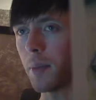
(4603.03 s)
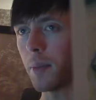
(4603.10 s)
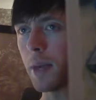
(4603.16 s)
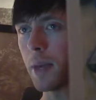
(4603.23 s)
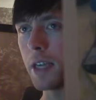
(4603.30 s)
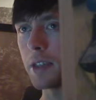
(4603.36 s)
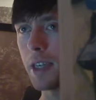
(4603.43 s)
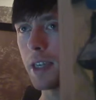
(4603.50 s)

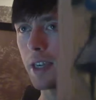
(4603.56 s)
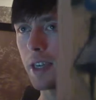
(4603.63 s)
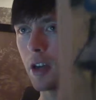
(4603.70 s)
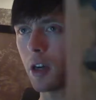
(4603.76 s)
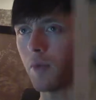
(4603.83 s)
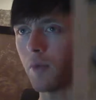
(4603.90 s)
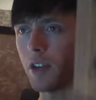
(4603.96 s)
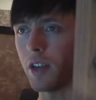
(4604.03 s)
basic,
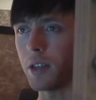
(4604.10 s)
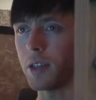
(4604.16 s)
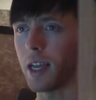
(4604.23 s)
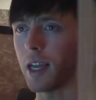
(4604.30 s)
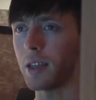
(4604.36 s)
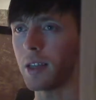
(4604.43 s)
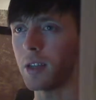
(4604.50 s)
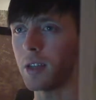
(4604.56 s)
obvious
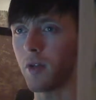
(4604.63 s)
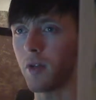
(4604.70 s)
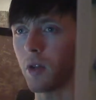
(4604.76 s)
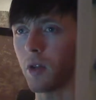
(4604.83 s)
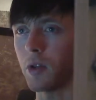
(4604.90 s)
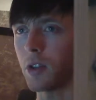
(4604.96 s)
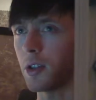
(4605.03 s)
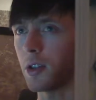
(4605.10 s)
sense, of
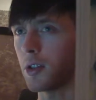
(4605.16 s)
course,